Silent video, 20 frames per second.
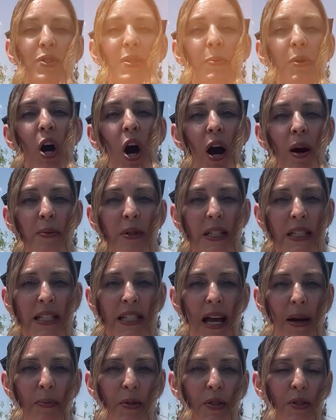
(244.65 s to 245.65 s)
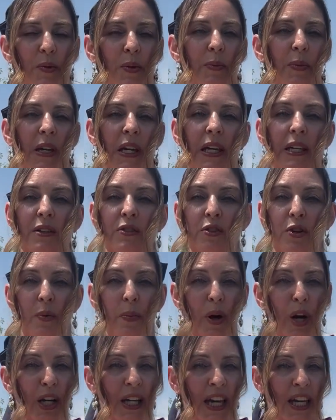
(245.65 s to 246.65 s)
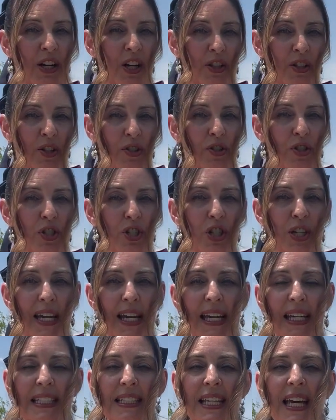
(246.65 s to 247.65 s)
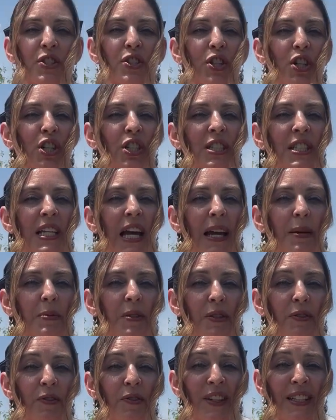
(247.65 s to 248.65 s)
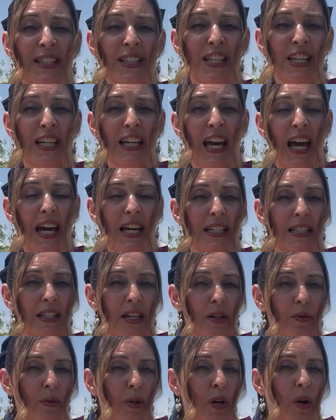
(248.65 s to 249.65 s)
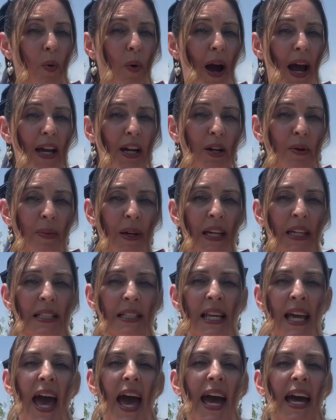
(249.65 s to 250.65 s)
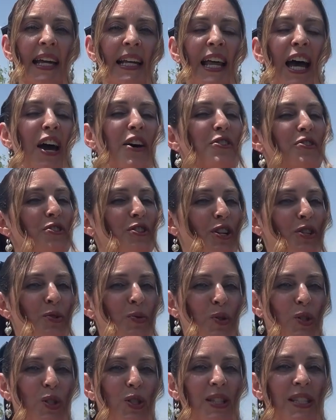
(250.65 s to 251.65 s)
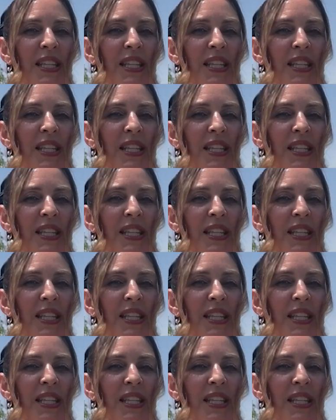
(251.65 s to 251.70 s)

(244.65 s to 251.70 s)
some common examples would be no parking on the street, certain types of fencing as a requirement, and other such rules.